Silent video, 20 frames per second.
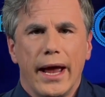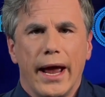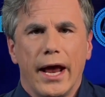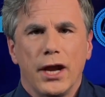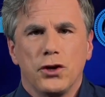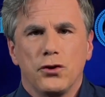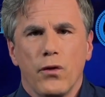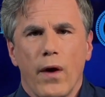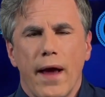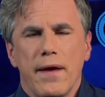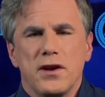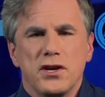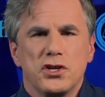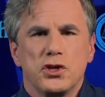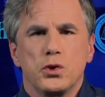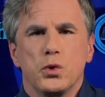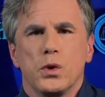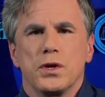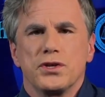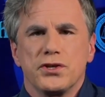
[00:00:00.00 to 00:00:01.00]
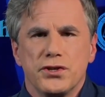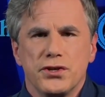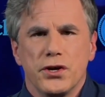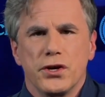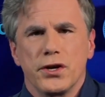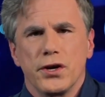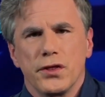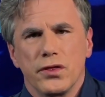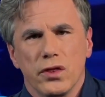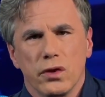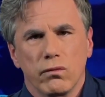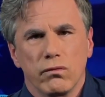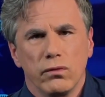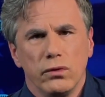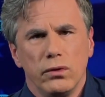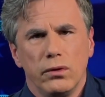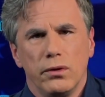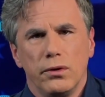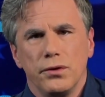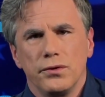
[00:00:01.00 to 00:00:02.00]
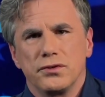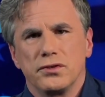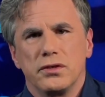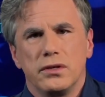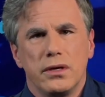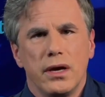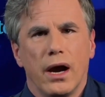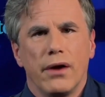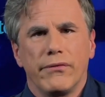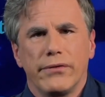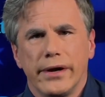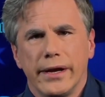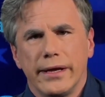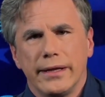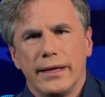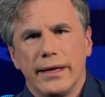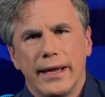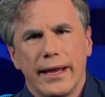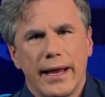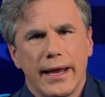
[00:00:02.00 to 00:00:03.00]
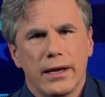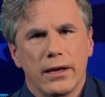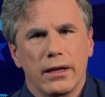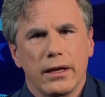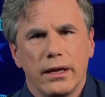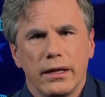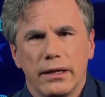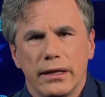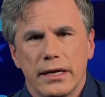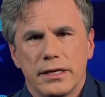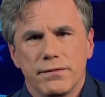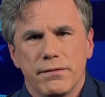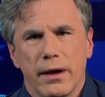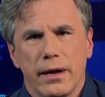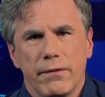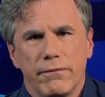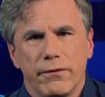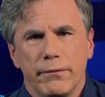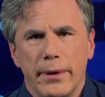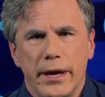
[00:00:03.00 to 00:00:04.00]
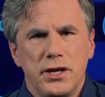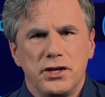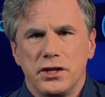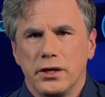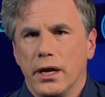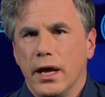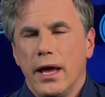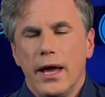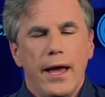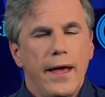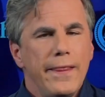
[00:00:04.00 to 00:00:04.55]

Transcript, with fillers: and trying to short circuit the rules governing the handling of classified information.